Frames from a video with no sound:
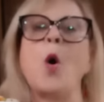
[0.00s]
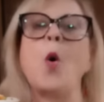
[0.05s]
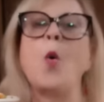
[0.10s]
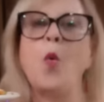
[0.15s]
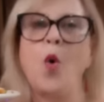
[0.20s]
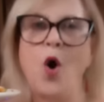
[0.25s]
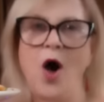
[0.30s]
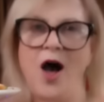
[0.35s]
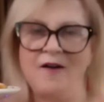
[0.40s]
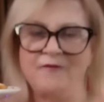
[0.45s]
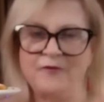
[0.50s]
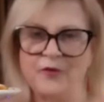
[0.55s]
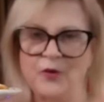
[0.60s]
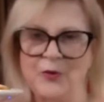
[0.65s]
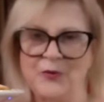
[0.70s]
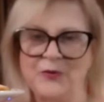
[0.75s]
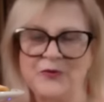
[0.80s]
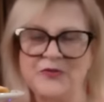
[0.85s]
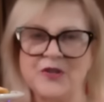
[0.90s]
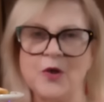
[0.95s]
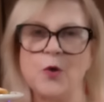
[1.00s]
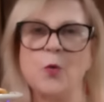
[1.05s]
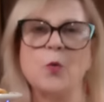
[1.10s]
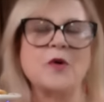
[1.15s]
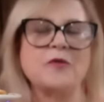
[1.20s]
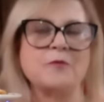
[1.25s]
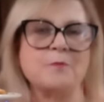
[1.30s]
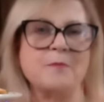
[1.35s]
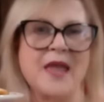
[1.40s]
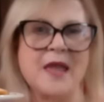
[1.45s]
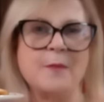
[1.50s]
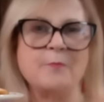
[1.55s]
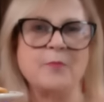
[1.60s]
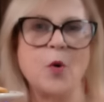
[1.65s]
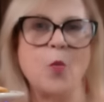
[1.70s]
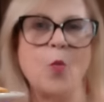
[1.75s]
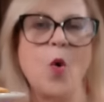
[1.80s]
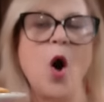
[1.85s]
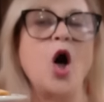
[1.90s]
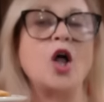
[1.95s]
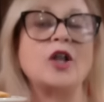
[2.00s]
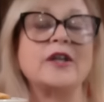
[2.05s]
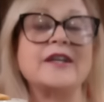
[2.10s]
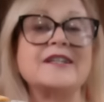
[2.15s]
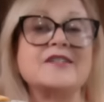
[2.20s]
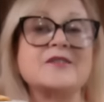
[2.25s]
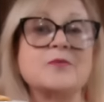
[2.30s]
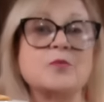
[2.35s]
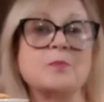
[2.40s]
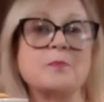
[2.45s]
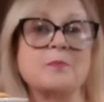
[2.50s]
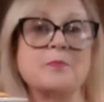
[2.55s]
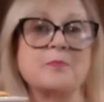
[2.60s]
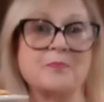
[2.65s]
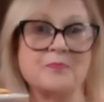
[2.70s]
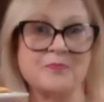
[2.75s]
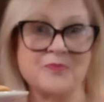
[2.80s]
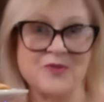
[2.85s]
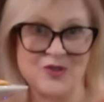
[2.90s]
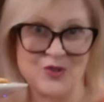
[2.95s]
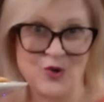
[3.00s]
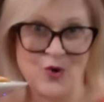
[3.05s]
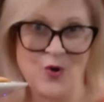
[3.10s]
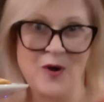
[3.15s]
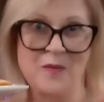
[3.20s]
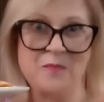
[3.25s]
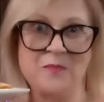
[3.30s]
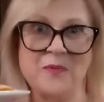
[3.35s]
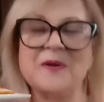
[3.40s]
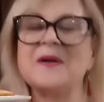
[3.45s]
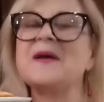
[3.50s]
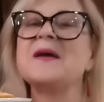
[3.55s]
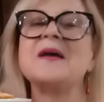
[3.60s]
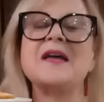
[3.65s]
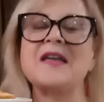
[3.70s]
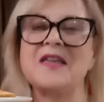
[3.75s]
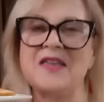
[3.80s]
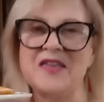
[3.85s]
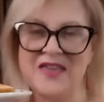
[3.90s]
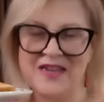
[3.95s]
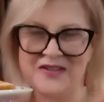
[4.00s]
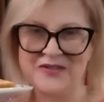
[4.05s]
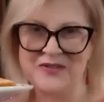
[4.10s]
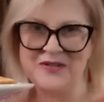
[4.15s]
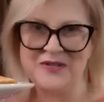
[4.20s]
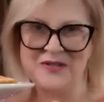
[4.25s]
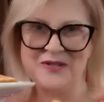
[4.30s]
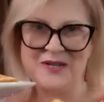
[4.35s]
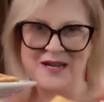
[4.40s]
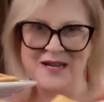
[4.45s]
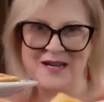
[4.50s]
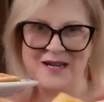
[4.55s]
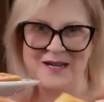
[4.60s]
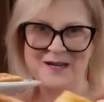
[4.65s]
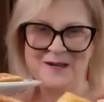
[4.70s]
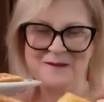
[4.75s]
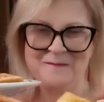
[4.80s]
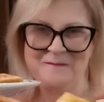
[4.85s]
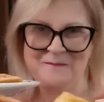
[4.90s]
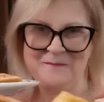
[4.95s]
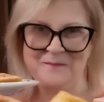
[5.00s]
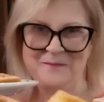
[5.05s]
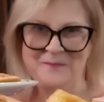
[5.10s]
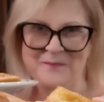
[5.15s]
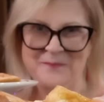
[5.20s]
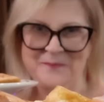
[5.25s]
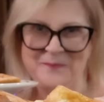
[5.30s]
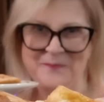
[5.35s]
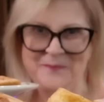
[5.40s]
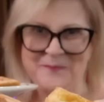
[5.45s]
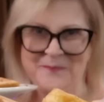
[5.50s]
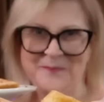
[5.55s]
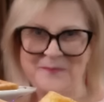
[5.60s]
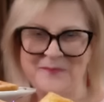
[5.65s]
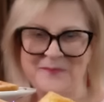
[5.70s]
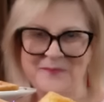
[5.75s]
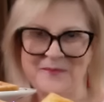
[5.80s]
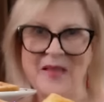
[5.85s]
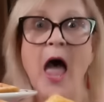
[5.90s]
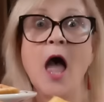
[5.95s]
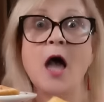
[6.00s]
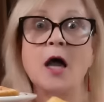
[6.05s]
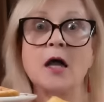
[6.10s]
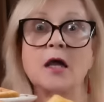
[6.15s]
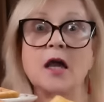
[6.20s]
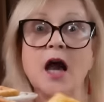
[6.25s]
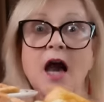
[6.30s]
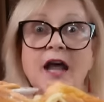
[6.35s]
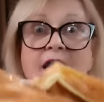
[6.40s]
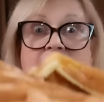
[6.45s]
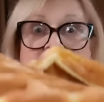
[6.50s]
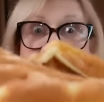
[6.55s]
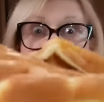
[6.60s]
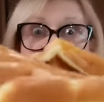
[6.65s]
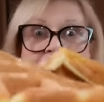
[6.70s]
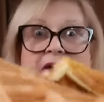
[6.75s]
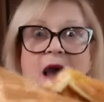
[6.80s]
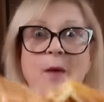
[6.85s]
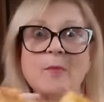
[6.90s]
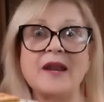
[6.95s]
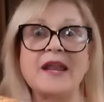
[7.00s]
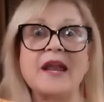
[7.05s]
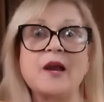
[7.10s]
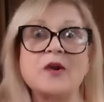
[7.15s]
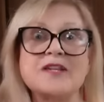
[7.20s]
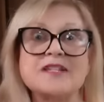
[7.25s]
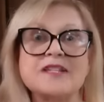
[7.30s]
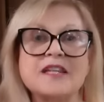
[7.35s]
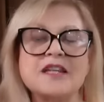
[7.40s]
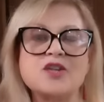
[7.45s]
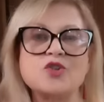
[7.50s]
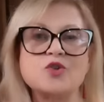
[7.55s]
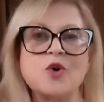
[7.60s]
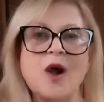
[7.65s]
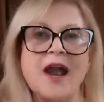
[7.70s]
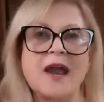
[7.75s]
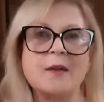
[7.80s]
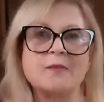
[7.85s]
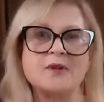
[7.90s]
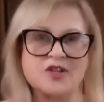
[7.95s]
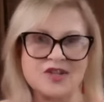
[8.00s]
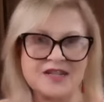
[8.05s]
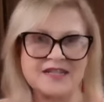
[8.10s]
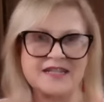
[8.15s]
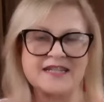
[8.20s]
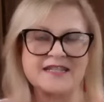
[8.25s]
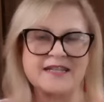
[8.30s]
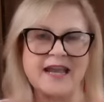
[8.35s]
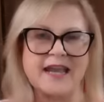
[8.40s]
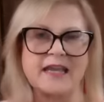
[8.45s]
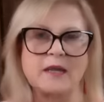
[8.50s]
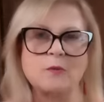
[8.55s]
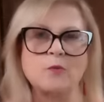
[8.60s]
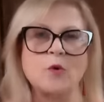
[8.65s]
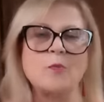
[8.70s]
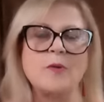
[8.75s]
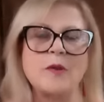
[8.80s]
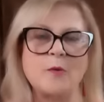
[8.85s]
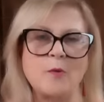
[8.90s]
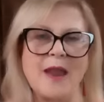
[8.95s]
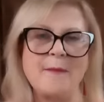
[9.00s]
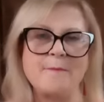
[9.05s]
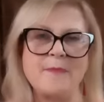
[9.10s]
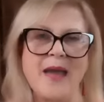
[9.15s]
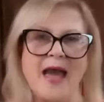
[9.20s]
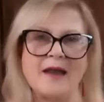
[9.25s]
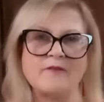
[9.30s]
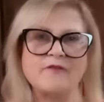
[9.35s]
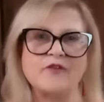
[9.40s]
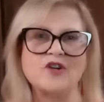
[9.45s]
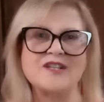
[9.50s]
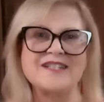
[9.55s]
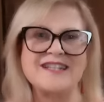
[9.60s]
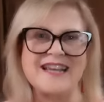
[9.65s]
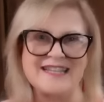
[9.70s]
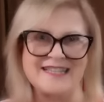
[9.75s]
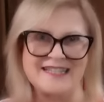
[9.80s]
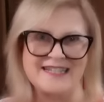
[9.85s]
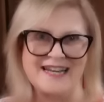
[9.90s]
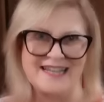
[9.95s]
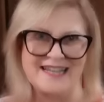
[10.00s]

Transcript: waffles with maple walnut syrup. Yes, indeed. Gotta eat now, but Harry's gonna try them in just a second. We'll be right back for a taste